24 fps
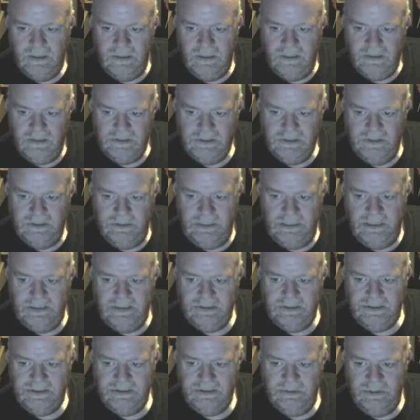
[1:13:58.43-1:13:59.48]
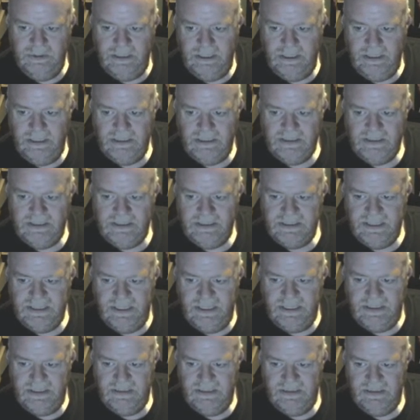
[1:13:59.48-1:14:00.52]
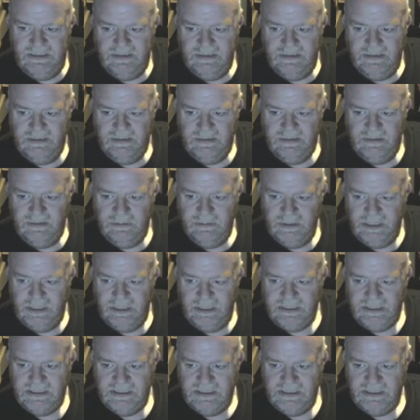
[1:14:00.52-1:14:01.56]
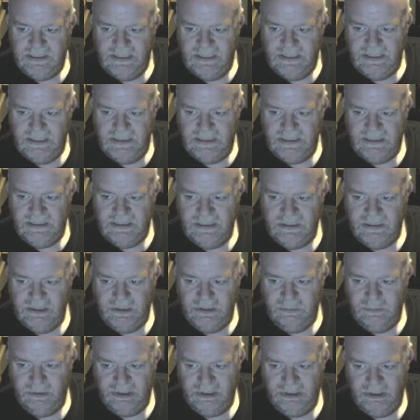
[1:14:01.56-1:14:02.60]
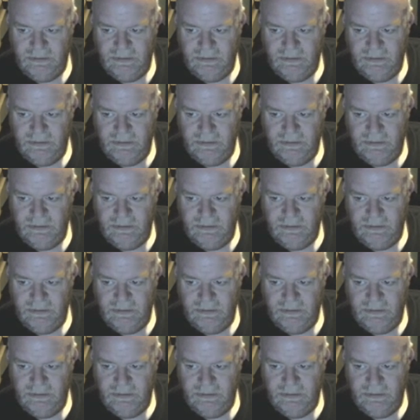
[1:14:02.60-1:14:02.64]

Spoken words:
So when I had to say he did Under Pressure with